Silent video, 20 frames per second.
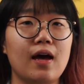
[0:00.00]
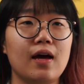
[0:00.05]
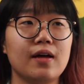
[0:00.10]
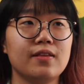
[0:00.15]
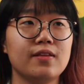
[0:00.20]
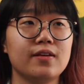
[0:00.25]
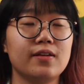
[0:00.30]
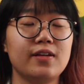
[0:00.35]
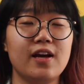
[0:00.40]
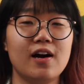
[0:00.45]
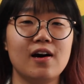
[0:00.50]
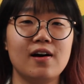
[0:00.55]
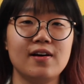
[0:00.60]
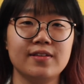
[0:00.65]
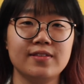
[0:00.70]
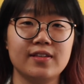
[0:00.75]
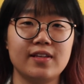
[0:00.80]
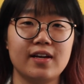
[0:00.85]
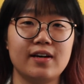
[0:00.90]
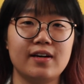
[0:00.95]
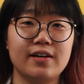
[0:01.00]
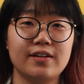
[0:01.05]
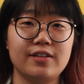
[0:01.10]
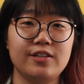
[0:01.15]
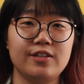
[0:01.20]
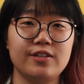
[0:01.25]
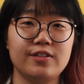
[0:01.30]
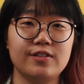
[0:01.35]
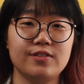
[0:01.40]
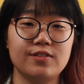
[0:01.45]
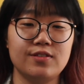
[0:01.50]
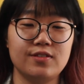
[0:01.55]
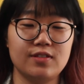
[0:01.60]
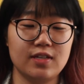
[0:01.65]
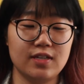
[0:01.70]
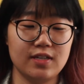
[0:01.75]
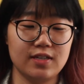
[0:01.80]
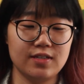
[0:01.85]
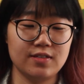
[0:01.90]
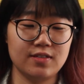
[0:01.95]
The yarn that I used
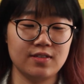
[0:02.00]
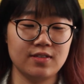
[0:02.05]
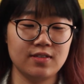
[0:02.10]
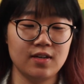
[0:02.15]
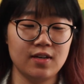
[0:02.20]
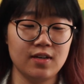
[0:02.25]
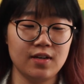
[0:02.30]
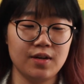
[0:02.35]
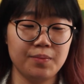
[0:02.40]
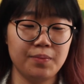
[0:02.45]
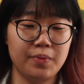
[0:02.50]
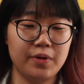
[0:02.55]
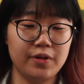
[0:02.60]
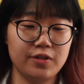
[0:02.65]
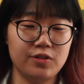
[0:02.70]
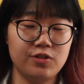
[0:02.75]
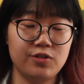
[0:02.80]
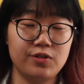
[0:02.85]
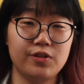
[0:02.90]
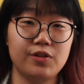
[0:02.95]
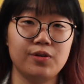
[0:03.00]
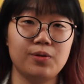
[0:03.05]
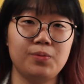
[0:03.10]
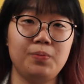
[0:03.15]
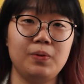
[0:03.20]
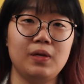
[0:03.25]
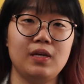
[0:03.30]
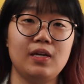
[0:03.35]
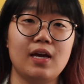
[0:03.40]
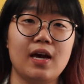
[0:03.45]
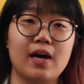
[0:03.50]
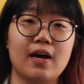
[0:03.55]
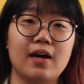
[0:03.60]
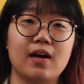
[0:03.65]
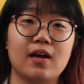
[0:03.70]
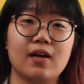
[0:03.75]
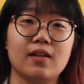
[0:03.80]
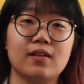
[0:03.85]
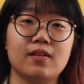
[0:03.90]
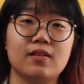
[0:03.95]
is Plötulopi
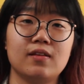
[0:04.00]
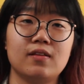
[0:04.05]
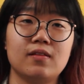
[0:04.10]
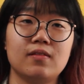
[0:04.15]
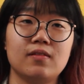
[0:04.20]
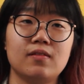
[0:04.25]
and